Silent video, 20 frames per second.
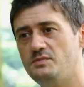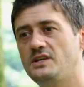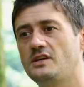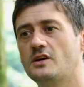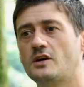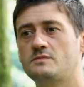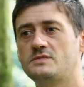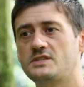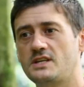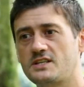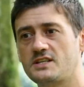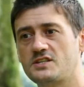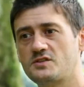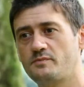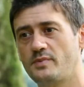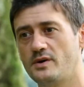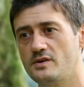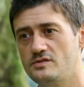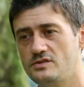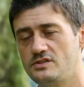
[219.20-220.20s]
becomes
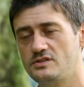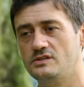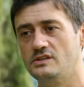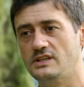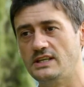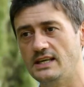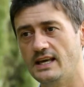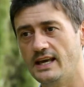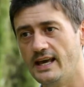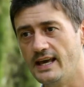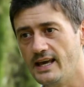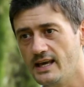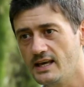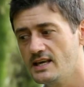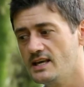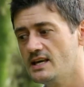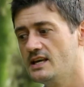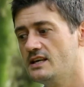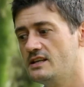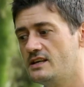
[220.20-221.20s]
exposed to the air.
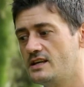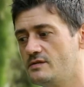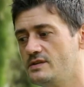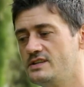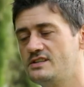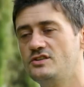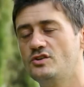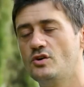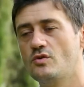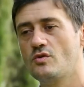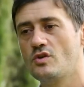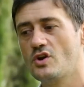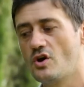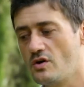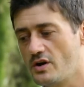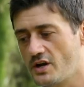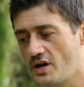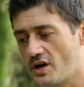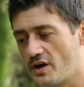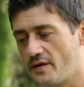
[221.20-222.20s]
There is no
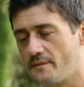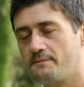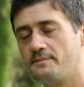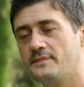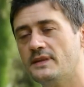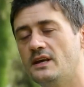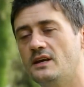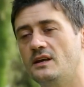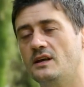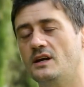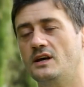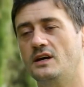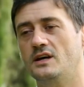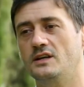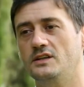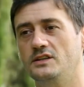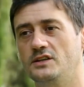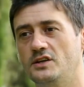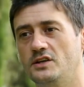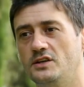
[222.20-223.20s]
longer
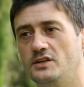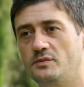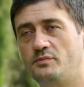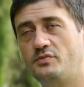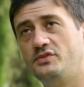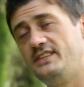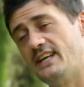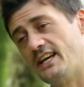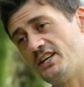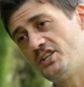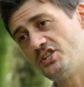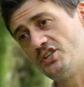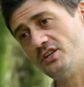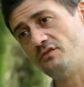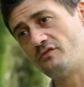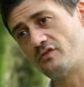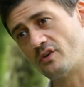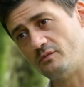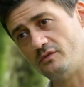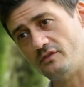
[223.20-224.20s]
uh, the, the
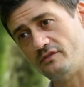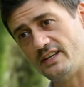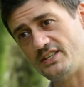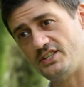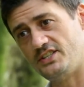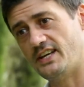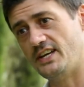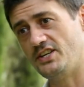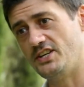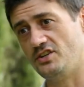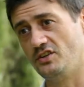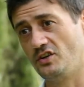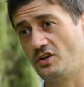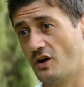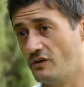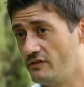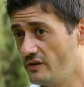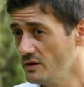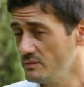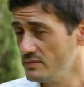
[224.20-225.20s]
protection from the vegetation
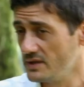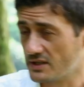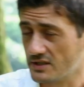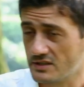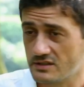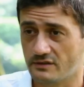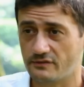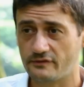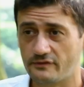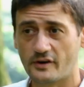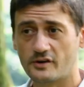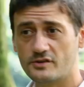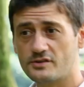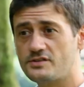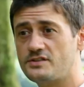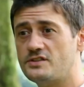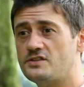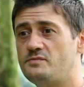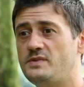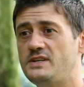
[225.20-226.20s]
cover because the
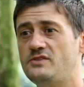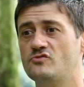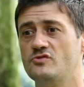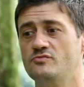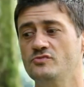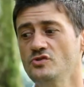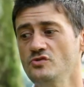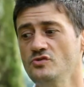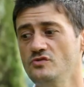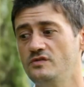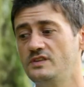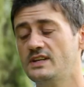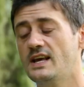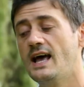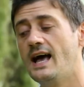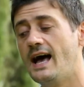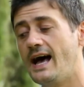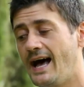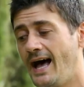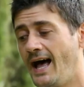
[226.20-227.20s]
forest has been removed.
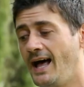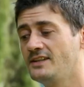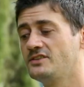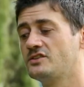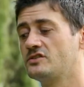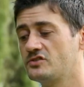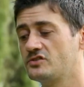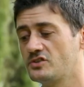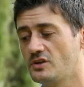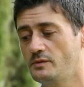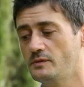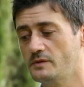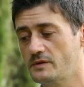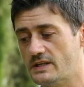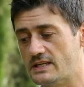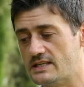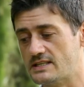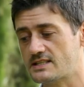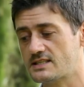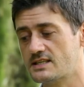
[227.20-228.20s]
And on top of
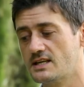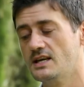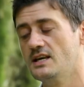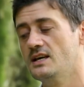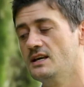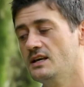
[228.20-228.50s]
this,